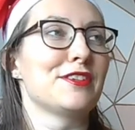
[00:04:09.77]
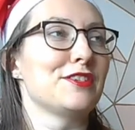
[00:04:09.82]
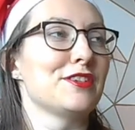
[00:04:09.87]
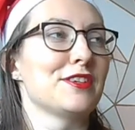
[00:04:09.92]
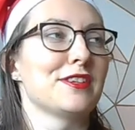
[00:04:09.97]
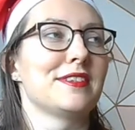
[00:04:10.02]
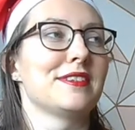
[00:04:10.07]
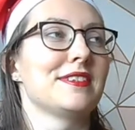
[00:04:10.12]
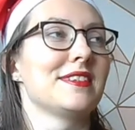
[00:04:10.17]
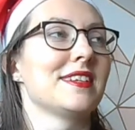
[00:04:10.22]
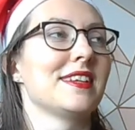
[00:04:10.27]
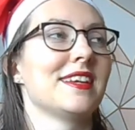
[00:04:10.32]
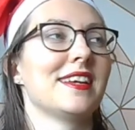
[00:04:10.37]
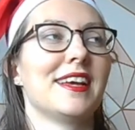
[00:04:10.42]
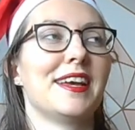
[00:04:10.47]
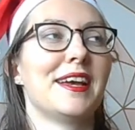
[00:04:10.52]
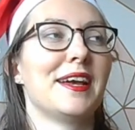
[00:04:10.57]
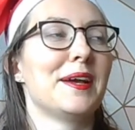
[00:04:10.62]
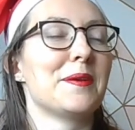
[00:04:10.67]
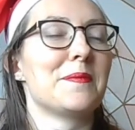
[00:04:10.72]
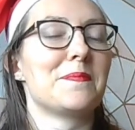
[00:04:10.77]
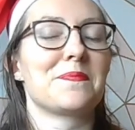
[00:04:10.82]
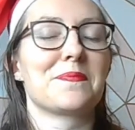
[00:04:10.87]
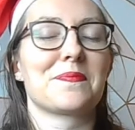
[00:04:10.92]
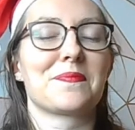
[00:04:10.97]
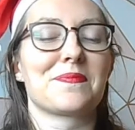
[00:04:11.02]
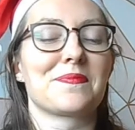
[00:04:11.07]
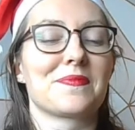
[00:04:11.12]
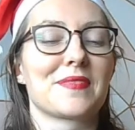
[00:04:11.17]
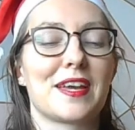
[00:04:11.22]
just,
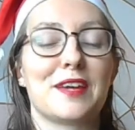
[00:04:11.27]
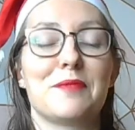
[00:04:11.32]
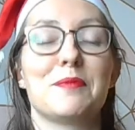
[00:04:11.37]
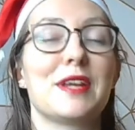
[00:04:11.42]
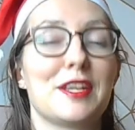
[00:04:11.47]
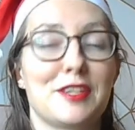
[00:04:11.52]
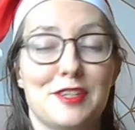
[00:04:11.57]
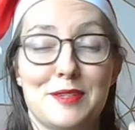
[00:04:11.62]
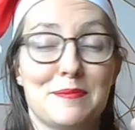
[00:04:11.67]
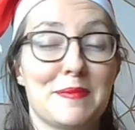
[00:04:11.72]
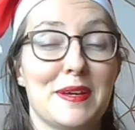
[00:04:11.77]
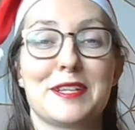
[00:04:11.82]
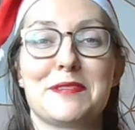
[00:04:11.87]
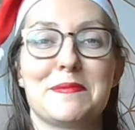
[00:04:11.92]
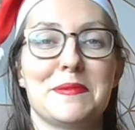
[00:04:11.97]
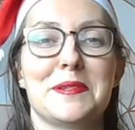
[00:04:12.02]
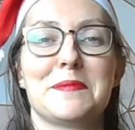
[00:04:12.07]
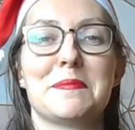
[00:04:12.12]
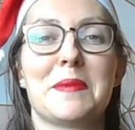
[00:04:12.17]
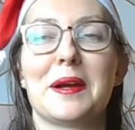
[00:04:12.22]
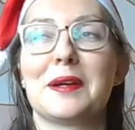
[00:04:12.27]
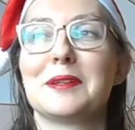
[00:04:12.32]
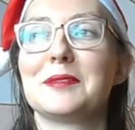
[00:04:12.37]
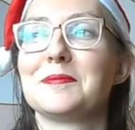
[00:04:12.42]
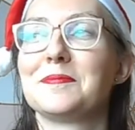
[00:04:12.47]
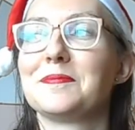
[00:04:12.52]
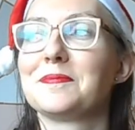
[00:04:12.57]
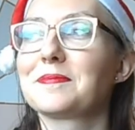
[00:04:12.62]
it just makes me smile.